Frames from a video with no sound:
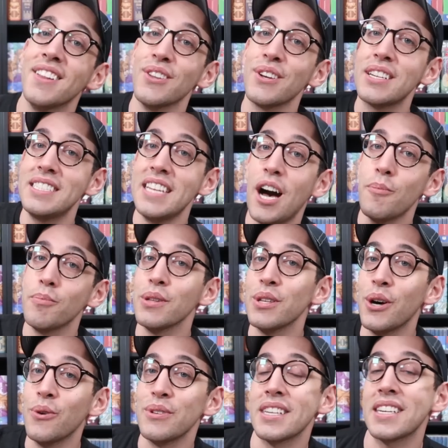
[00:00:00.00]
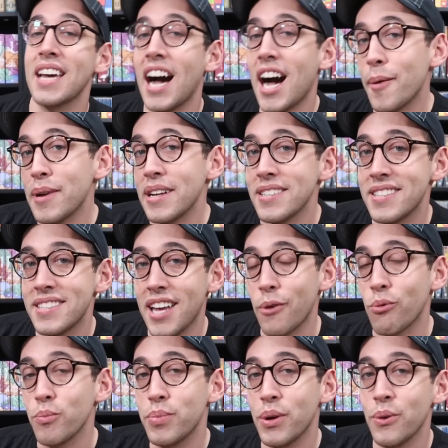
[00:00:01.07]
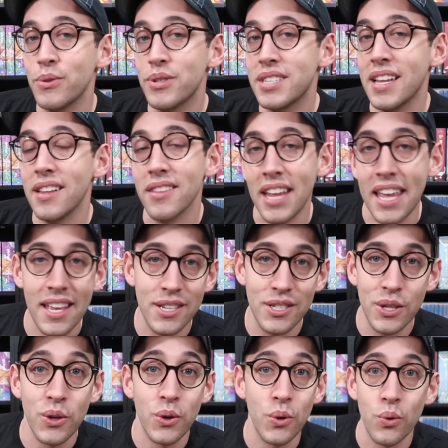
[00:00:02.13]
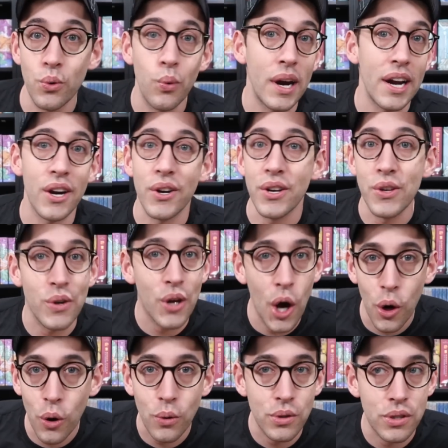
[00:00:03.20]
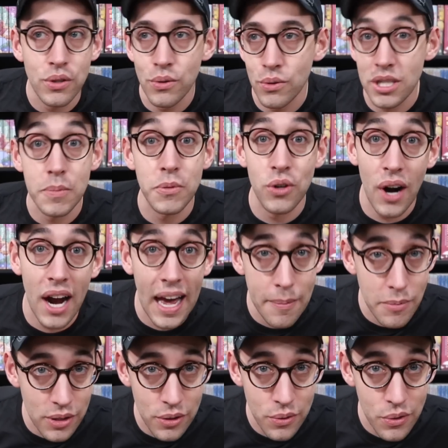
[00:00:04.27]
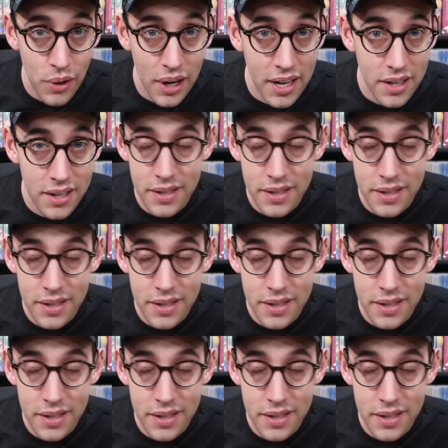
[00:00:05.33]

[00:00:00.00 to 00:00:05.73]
look down below in the comments. I will post a link to where you go to subscribe to Loot Crate.